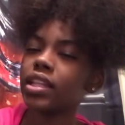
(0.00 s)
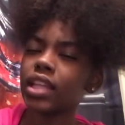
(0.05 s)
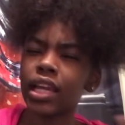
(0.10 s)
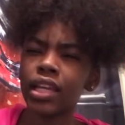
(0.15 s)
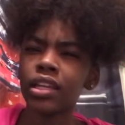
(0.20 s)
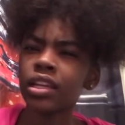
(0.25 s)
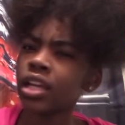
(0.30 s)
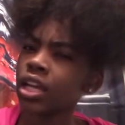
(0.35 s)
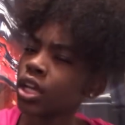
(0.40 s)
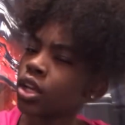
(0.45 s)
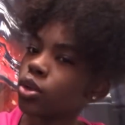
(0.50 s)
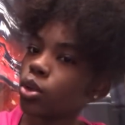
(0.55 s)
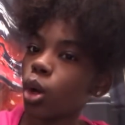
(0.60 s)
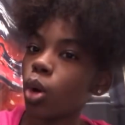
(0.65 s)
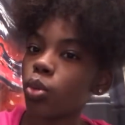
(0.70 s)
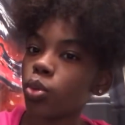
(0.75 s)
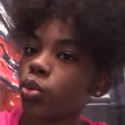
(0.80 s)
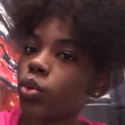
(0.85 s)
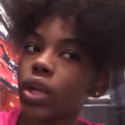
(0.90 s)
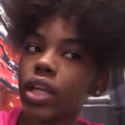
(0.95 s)
Like,
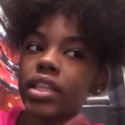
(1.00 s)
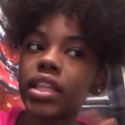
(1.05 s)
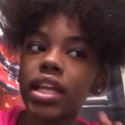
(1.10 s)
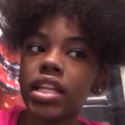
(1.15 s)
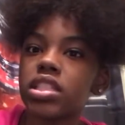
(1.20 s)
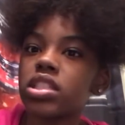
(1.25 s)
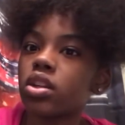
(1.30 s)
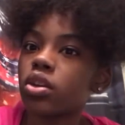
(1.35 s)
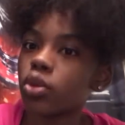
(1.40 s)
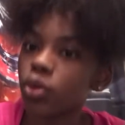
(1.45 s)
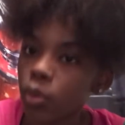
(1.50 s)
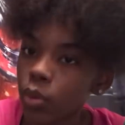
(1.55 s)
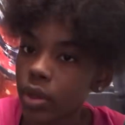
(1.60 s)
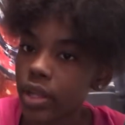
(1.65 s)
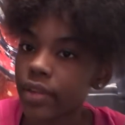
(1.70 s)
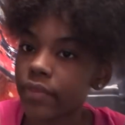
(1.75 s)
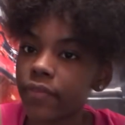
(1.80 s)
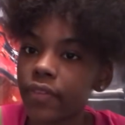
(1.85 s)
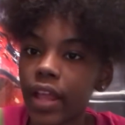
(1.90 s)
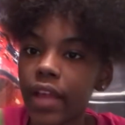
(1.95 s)
don't do that. That is annoying.
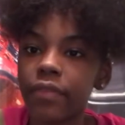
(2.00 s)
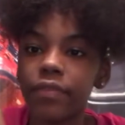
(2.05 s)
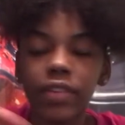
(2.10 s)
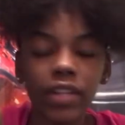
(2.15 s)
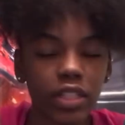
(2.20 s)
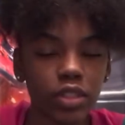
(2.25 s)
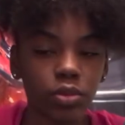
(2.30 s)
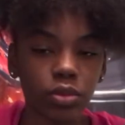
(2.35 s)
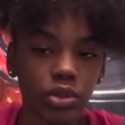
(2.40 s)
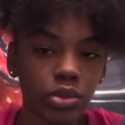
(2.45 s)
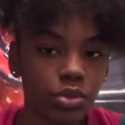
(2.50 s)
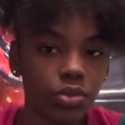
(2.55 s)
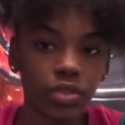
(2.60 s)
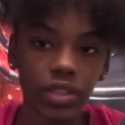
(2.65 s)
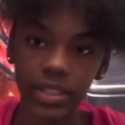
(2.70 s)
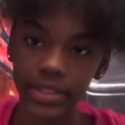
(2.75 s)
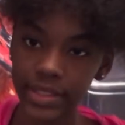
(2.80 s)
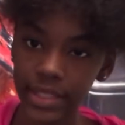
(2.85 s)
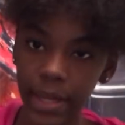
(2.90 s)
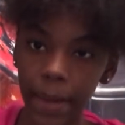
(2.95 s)
So like, finish what you
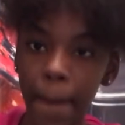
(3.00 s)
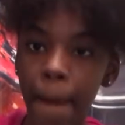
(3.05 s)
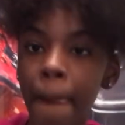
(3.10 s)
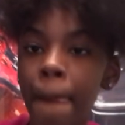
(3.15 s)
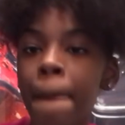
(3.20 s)
finna say.